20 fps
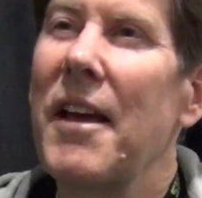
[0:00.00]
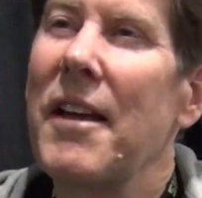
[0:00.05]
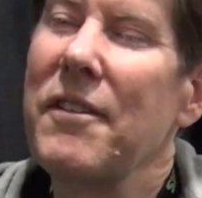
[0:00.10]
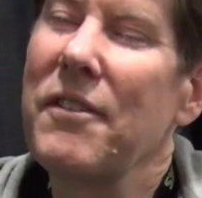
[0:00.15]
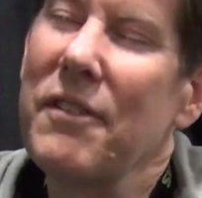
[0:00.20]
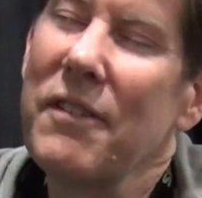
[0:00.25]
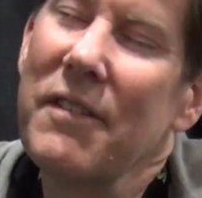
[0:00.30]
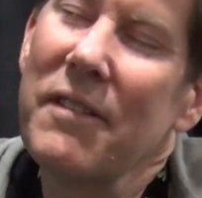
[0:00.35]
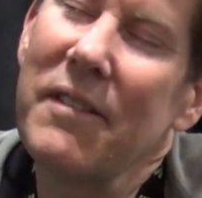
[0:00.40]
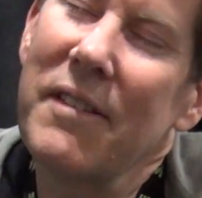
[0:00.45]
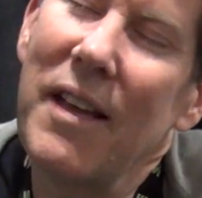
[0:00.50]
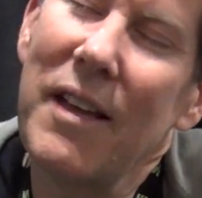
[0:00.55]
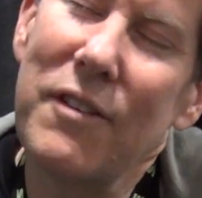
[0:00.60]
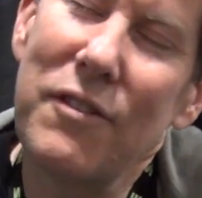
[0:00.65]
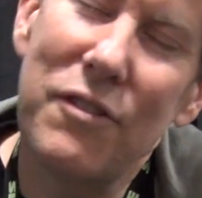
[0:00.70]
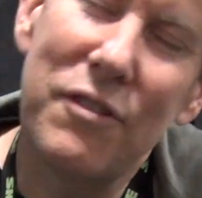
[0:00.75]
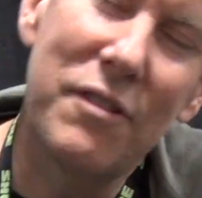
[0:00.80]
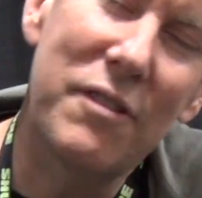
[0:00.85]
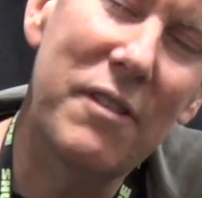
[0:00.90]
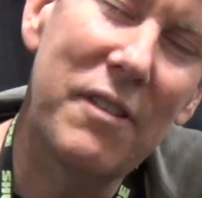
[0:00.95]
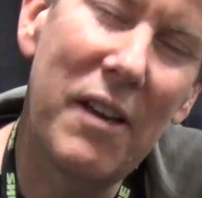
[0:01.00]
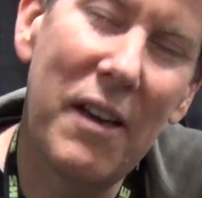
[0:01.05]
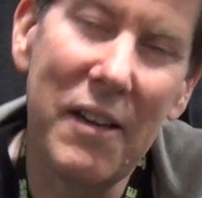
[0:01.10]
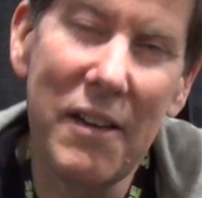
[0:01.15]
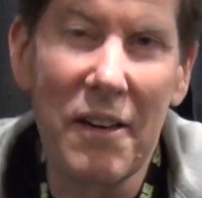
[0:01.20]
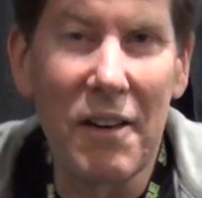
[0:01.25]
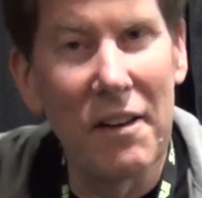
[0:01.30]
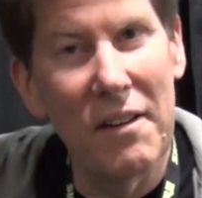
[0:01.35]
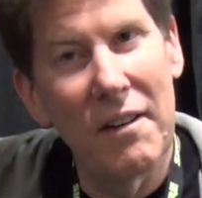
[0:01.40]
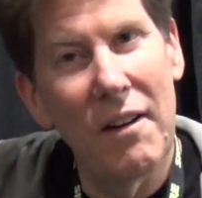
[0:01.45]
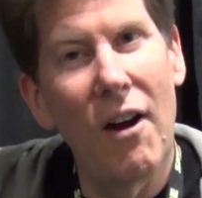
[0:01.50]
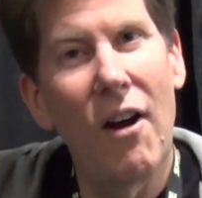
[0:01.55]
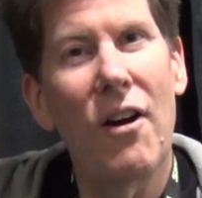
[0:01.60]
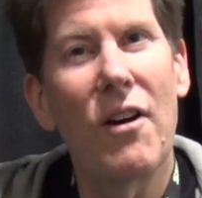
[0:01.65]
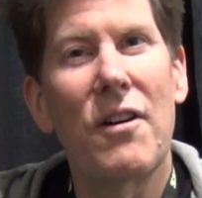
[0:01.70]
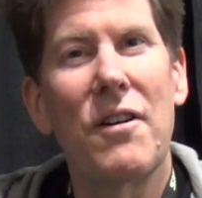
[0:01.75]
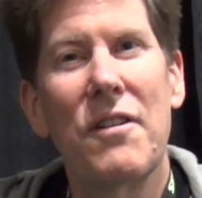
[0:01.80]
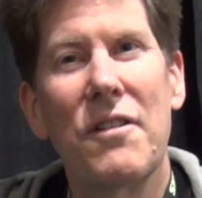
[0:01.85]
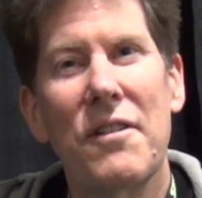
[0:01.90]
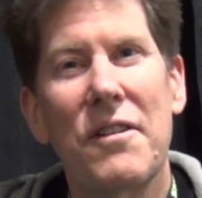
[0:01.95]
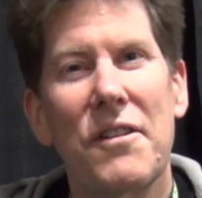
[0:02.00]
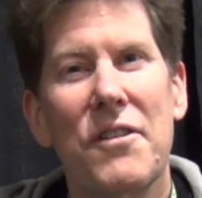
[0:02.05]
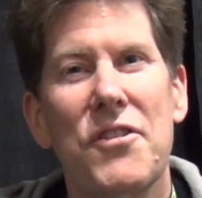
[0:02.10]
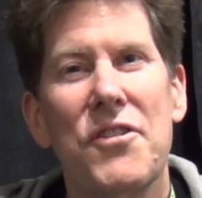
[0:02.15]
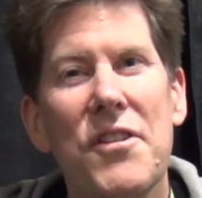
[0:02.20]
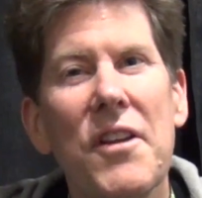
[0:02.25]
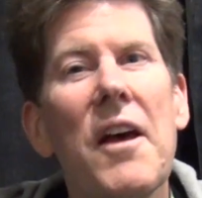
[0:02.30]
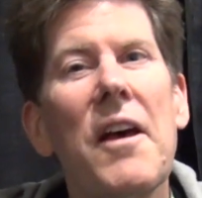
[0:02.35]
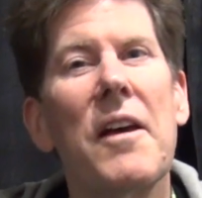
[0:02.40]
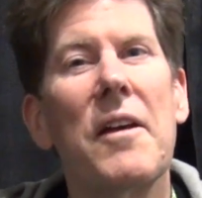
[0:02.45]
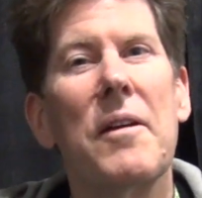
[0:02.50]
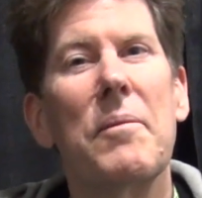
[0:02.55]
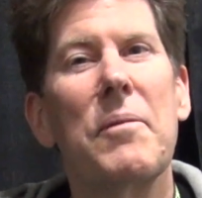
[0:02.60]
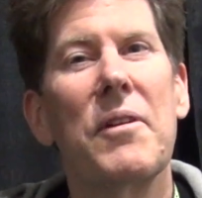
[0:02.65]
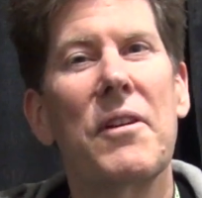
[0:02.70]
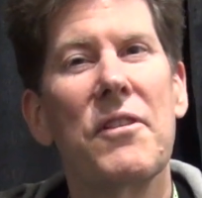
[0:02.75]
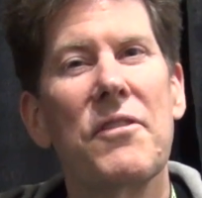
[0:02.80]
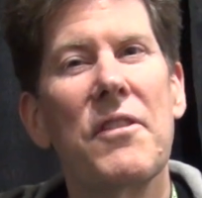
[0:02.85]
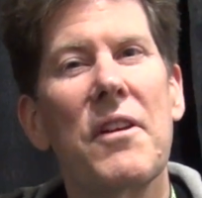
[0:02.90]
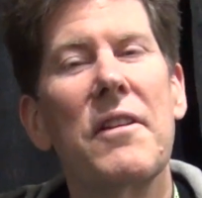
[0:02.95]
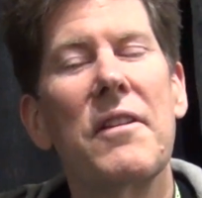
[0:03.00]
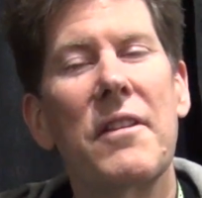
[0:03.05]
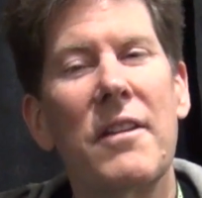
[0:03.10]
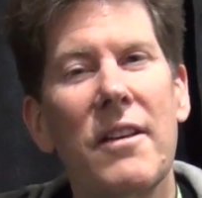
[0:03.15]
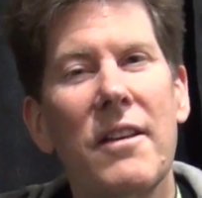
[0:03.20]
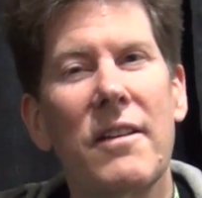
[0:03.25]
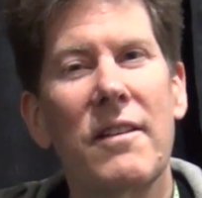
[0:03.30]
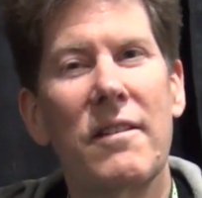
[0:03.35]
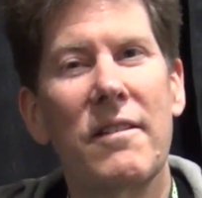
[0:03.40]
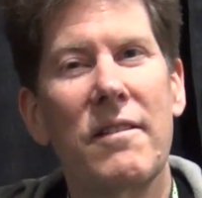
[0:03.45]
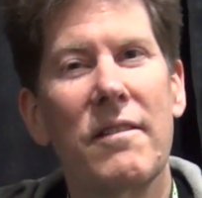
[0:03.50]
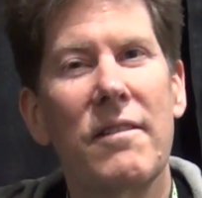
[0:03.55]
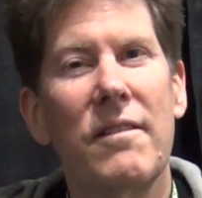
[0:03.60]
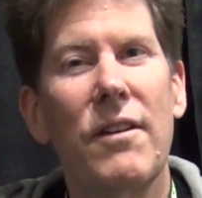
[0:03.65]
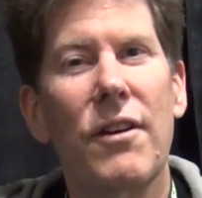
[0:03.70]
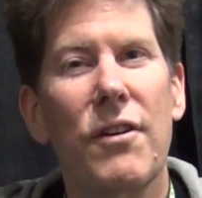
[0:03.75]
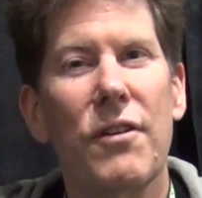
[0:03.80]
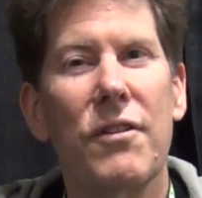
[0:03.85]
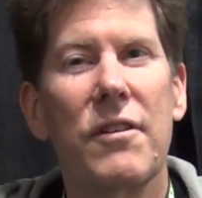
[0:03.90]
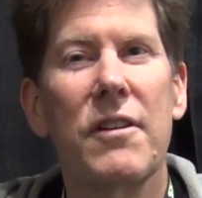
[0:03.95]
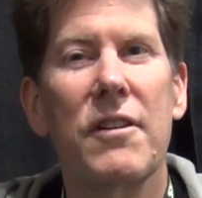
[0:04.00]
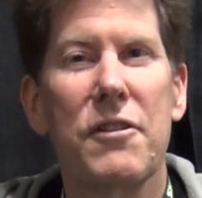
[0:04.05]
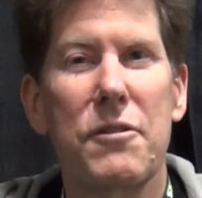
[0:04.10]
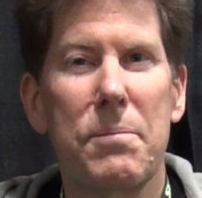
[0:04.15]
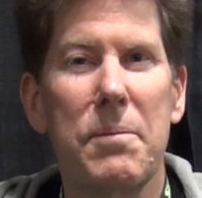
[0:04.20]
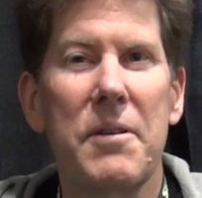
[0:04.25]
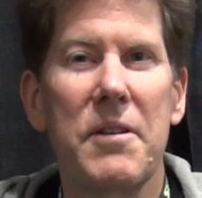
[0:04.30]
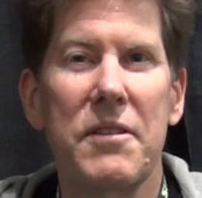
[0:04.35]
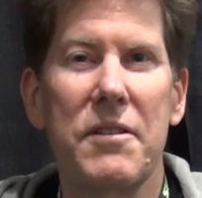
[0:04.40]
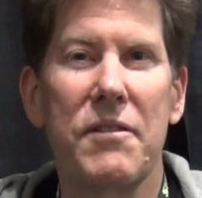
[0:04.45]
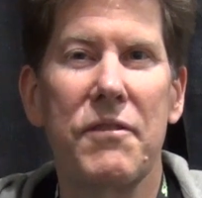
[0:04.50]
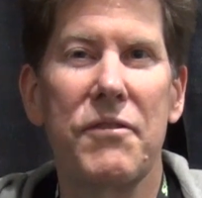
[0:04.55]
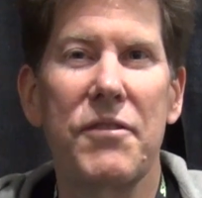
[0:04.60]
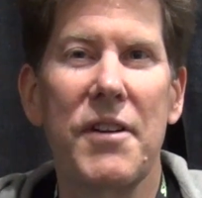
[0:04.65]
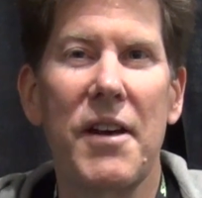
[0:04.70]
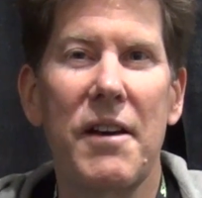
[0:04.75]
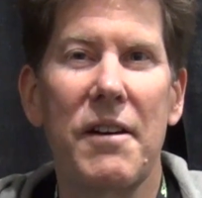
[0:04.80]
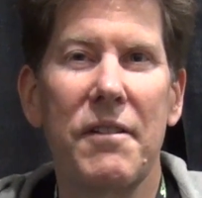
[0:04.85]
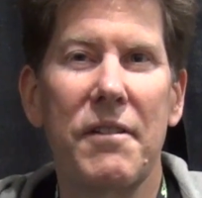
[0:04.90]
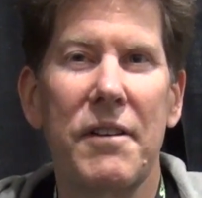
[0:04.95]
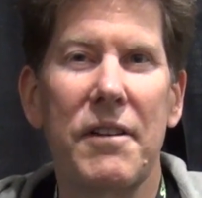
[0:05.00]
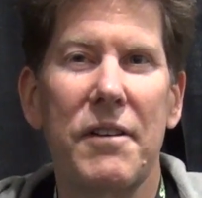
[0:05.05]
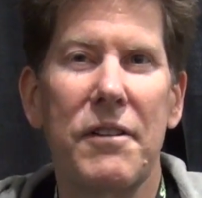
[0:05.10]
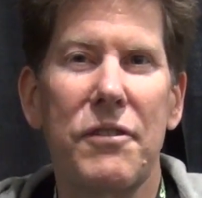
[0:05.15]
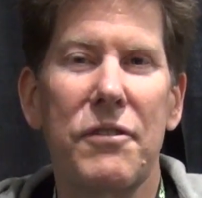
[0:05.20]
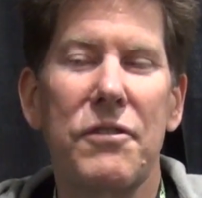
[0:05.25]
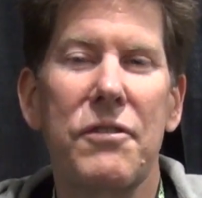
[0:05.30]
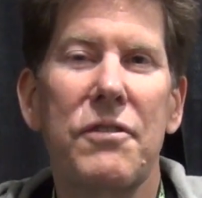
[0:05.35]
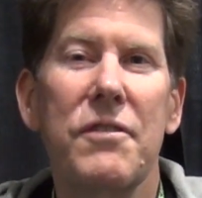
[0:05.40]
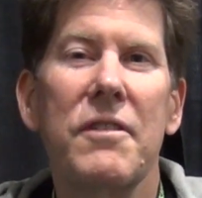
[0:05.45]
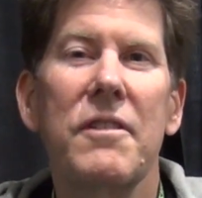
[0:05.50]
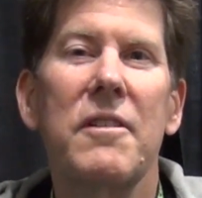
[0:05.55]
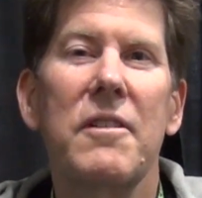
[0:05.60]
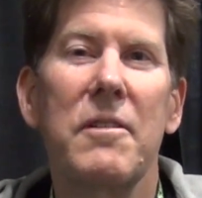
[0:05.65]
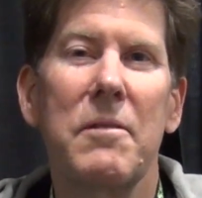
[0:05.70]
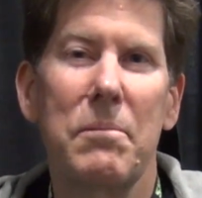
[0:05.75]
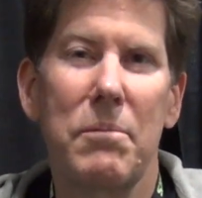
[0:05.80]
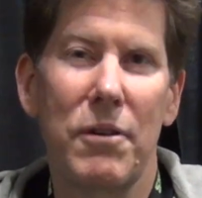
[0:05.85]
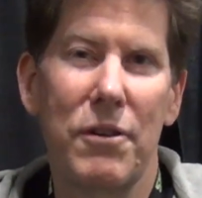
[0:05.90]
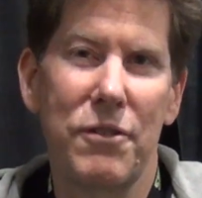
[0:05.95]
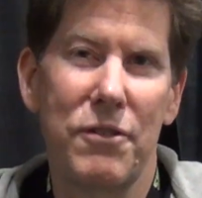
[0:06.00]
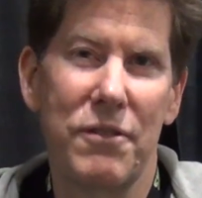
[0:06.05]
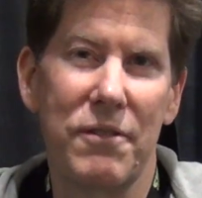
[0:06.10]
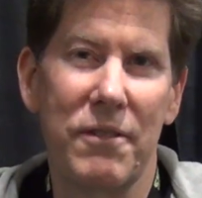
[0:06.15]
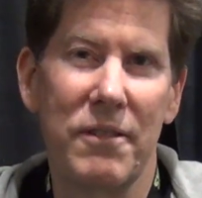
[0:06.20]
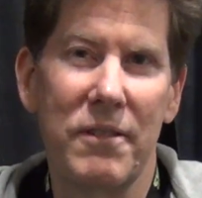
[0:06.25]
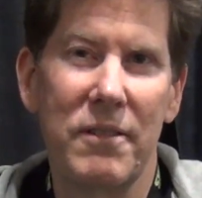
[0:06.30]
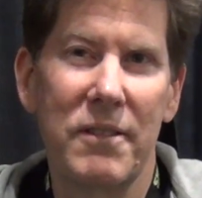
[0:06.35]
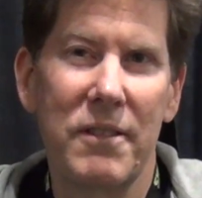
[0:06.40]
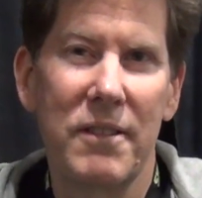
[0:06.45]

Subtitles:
that's kind of hard to say, because I think the experience of sound is personal.